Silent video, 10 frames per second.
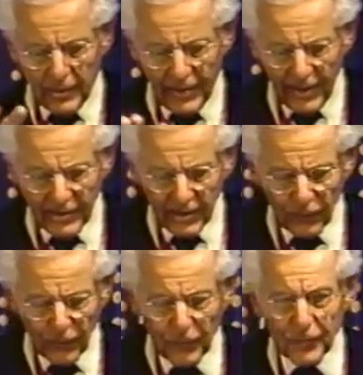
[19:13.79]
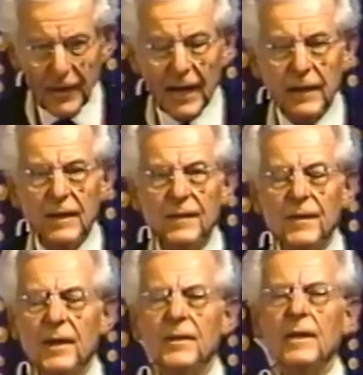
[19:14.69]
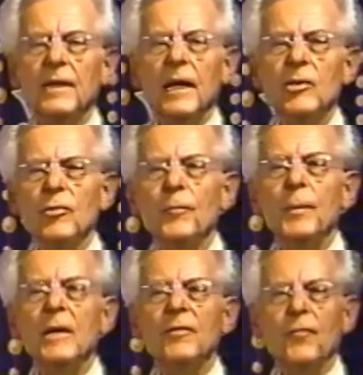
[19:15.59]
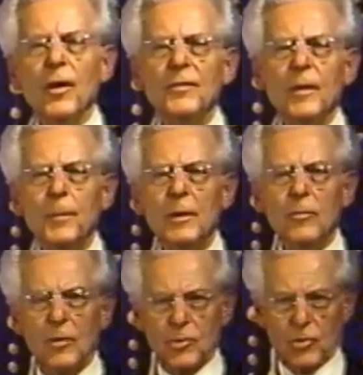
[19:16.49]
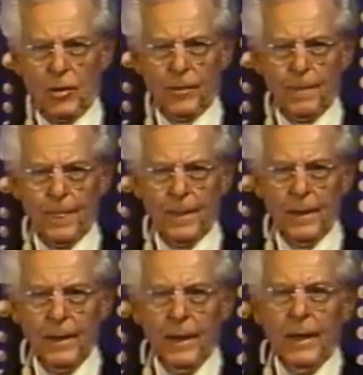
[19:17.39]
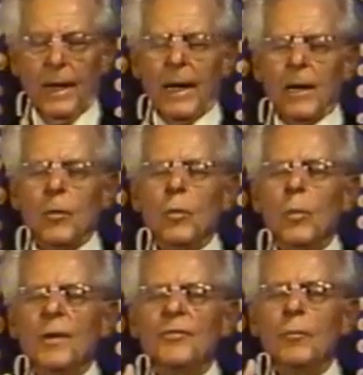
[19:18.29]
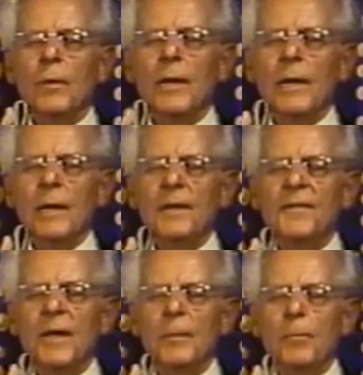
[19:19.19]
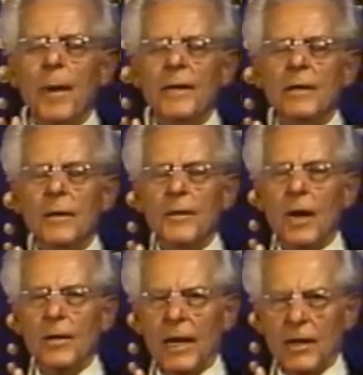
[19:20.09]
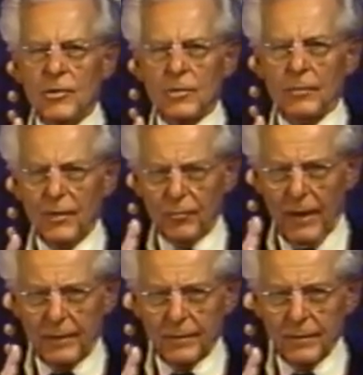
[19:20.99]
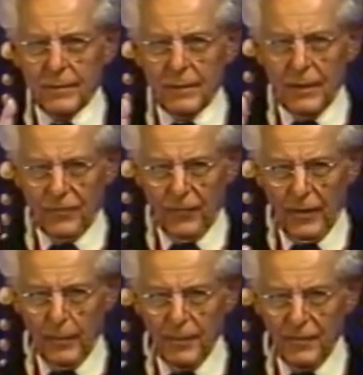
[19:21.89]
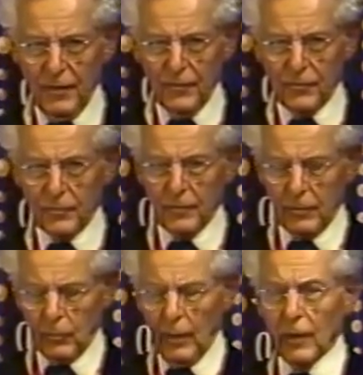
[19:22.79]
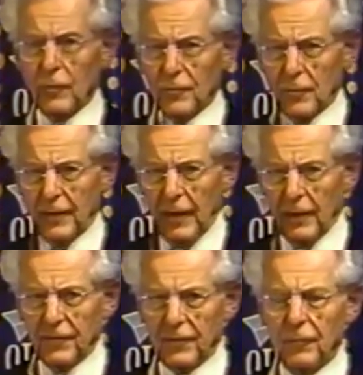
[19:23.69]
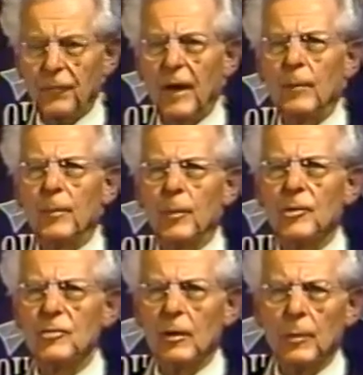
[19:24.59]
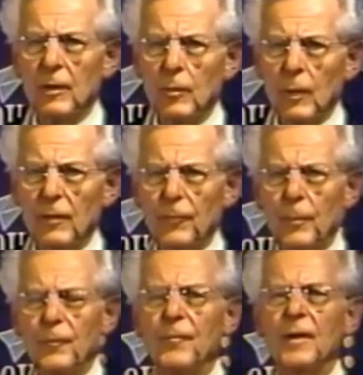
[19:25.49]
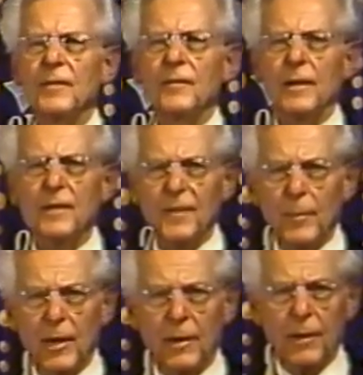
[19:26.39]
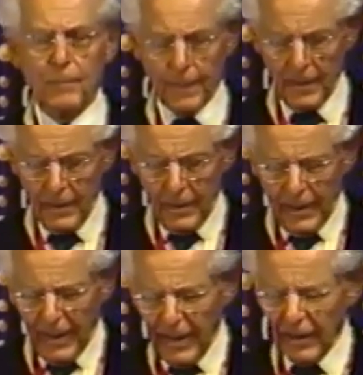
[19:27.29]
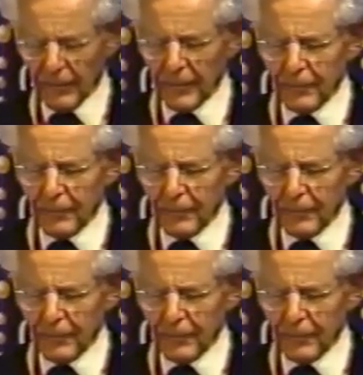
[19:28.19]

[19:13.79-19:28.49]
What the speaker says: 1915, 1916, the angel of peace first appeared to the children, who was really St. Michael the Archangel. That's right. As Father Messias Coelho used to tell us at Fatima, Portugal, one of the wonderful professors at the seminary. And